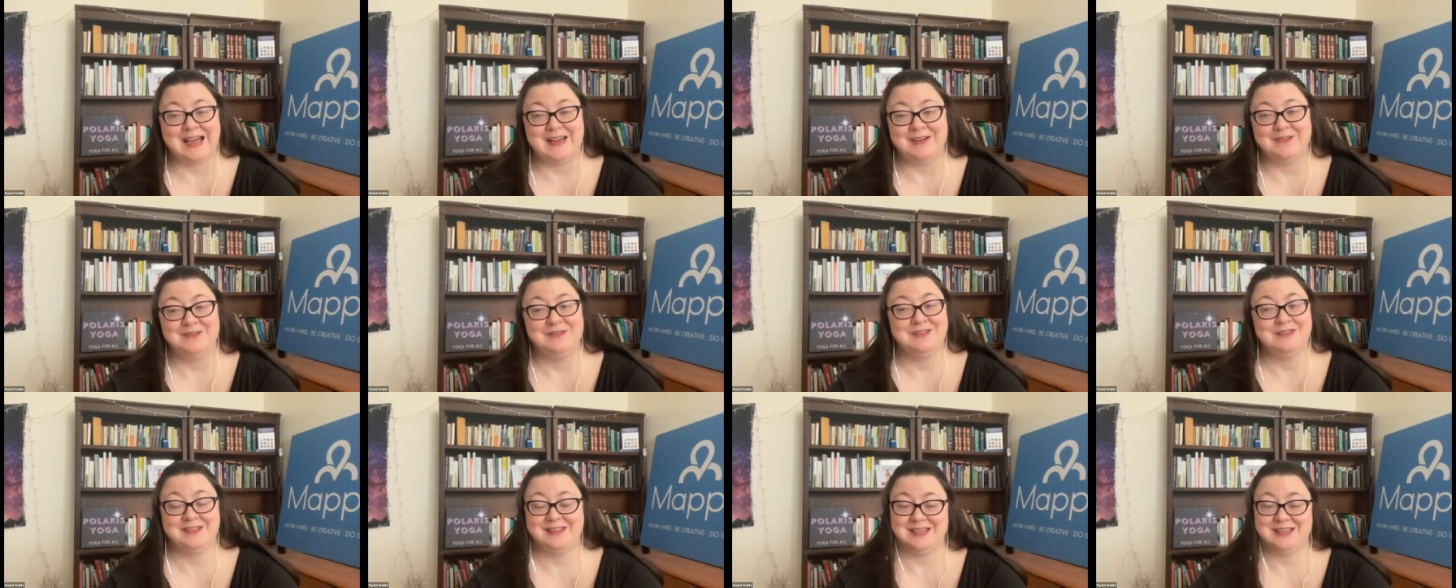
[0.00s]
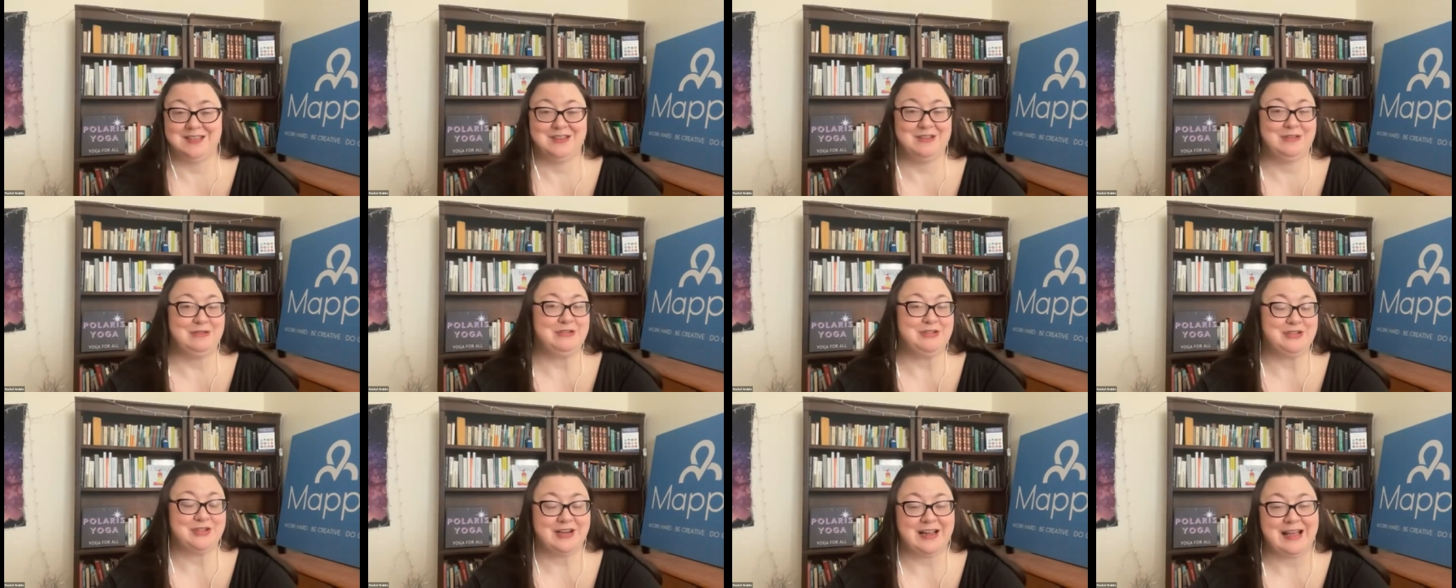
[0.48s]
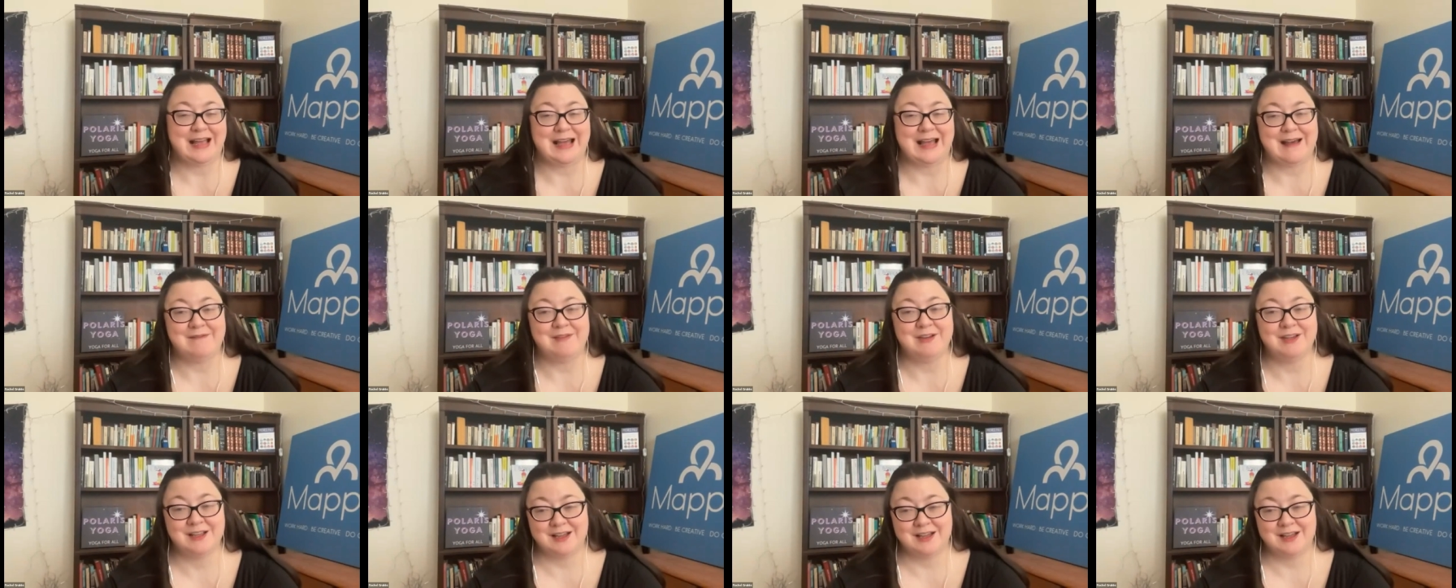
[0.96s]
I don't think you should
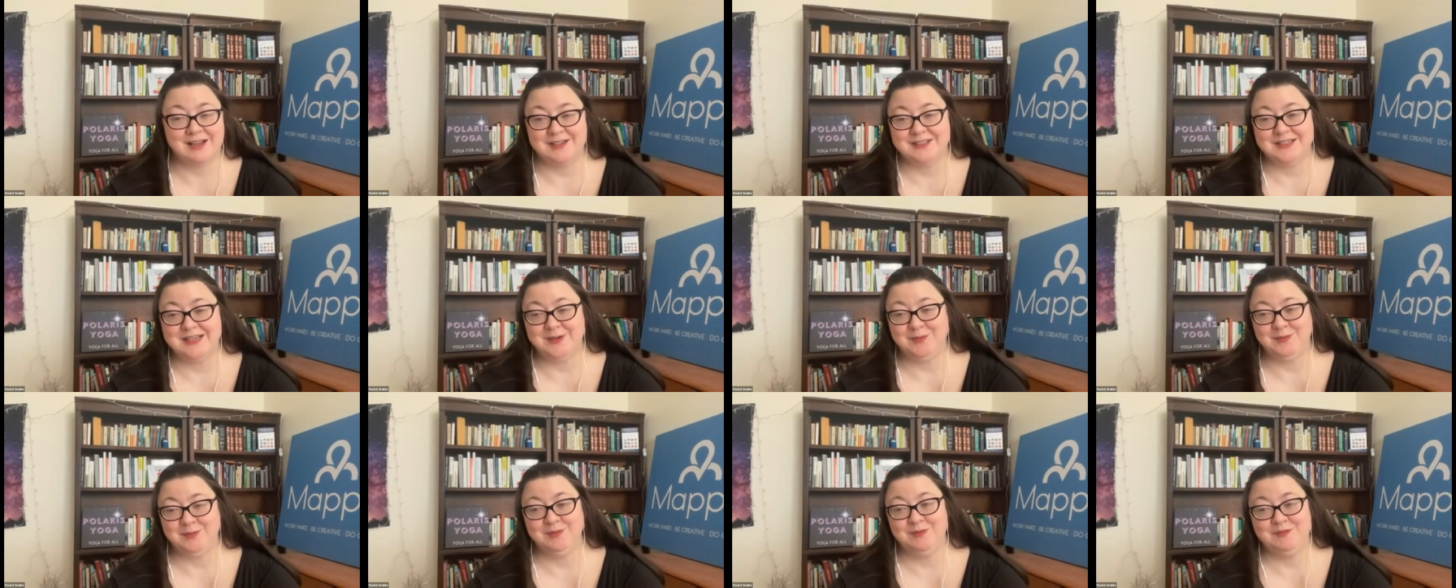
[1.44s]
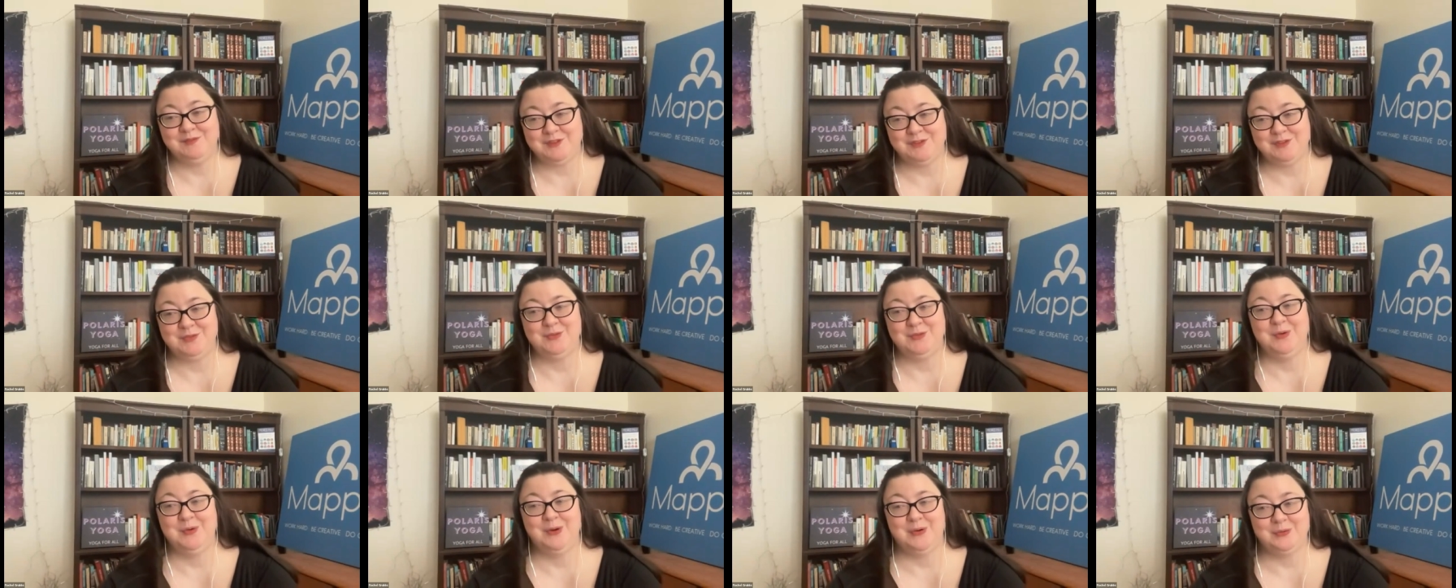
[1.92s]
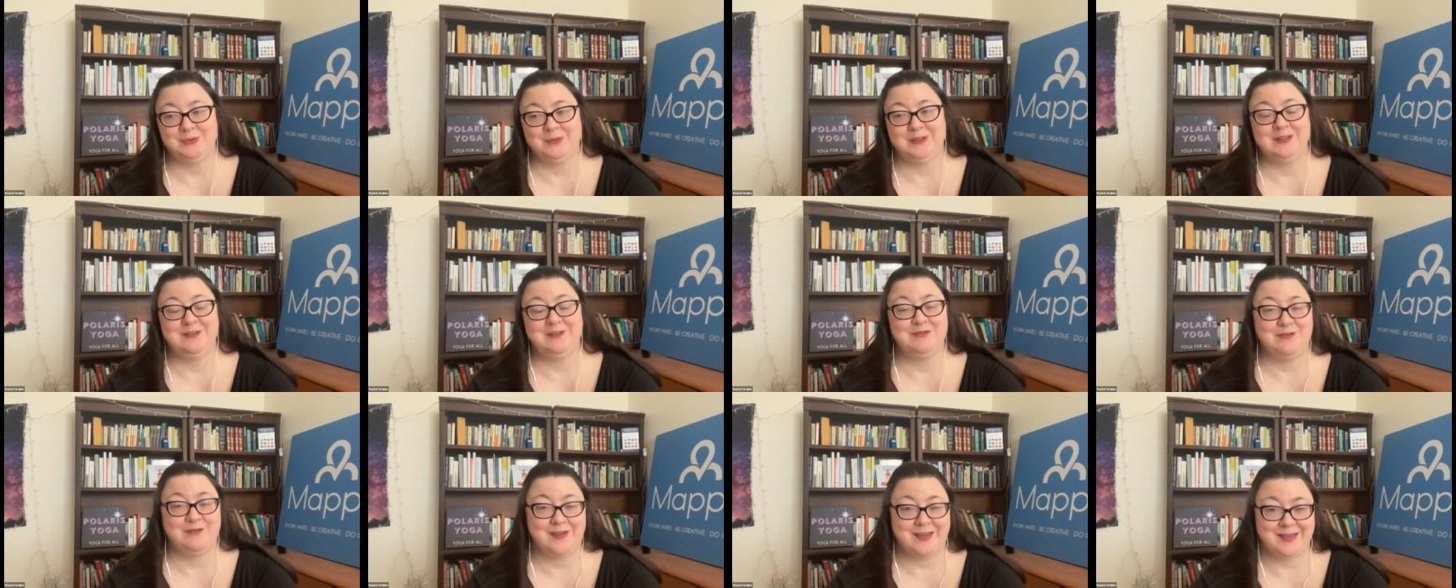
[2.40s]
have a content review
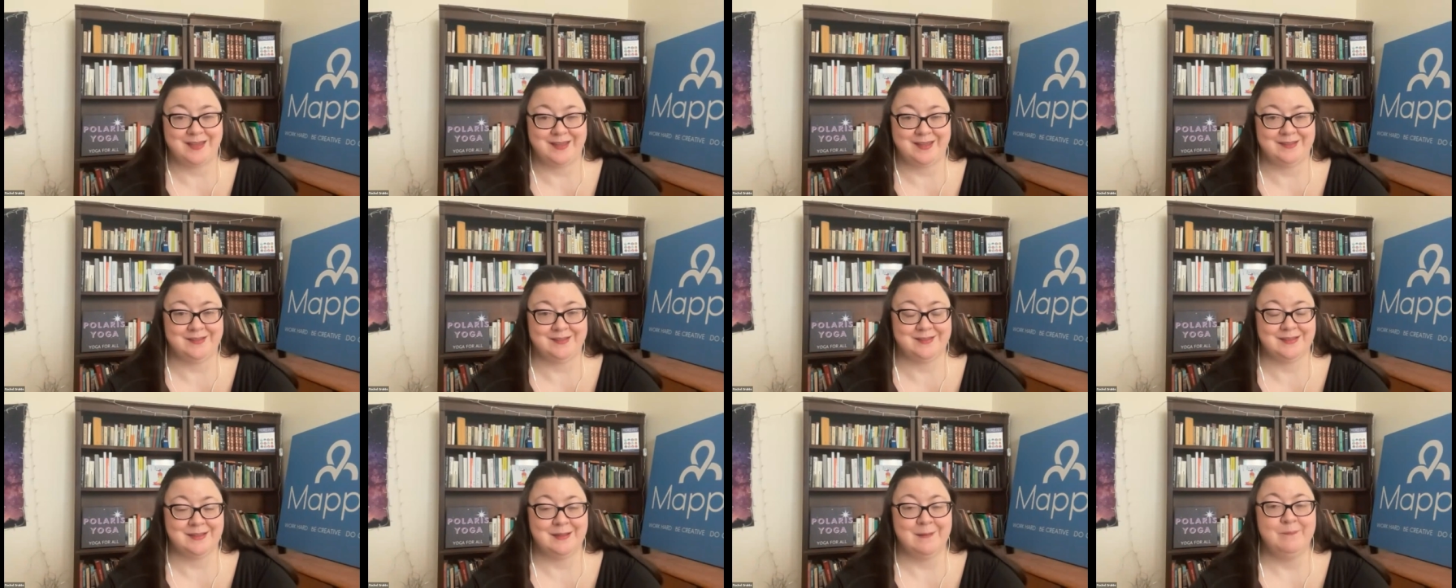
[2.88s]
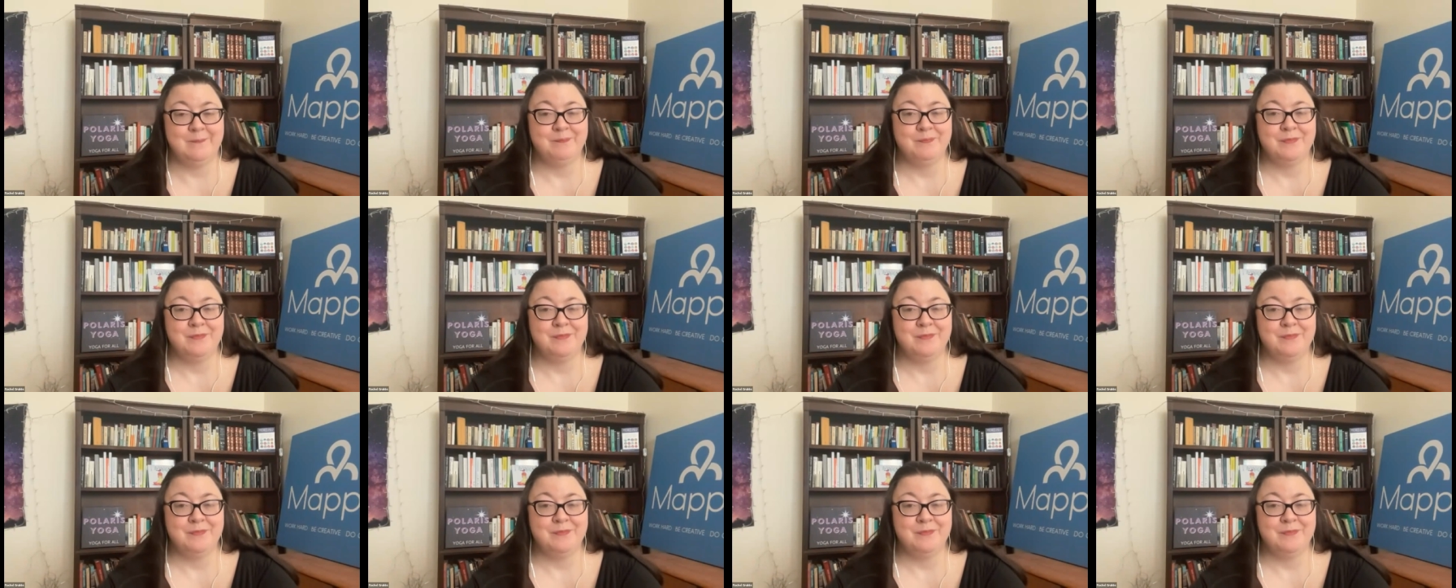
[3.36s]
only phase.